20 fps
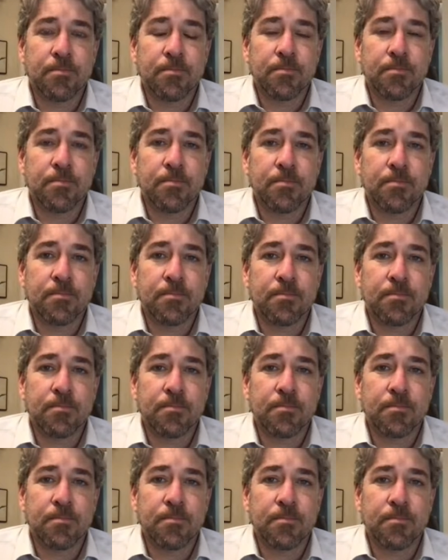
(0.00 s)

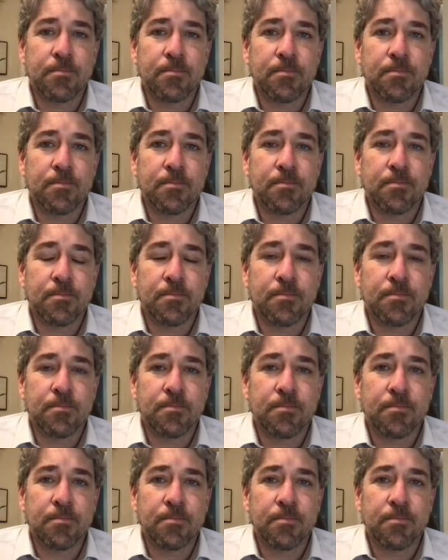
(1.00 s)

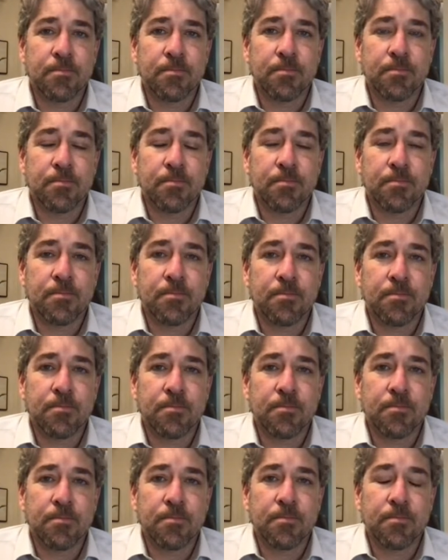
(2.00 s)

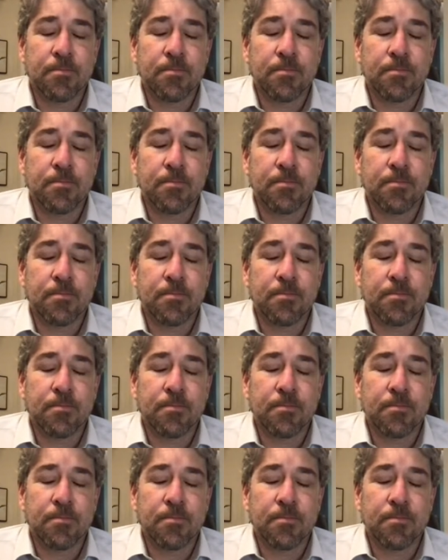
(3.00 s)
No words are spoken by the person on screen.